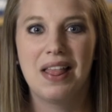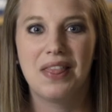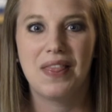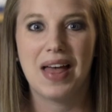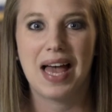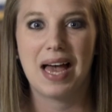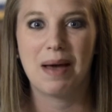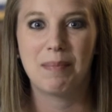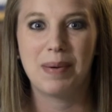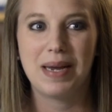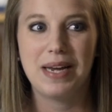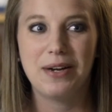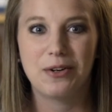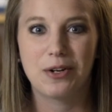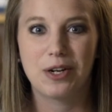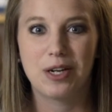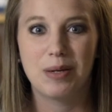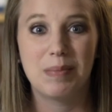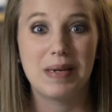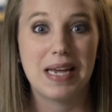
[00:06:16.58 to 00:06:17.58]
that
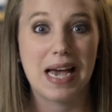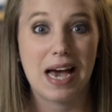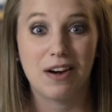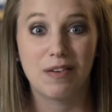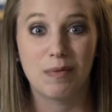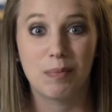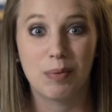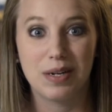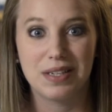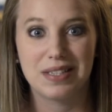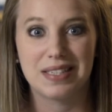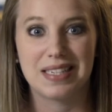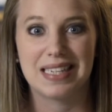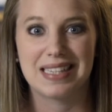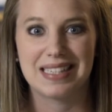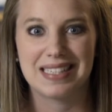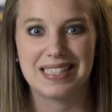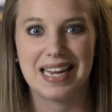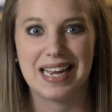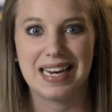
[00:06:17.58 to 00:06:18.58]
Peter could be out of prison
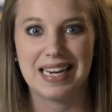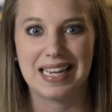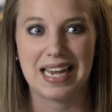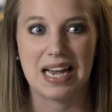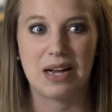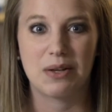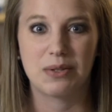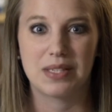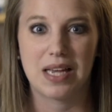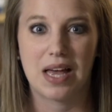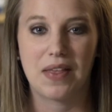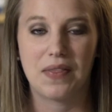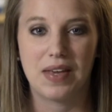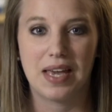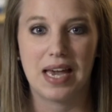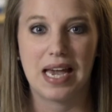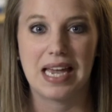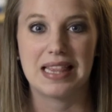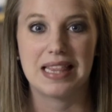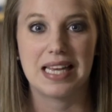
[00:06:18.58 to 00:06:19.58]
and standing outside the
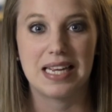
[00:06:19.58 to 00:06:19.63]
gate.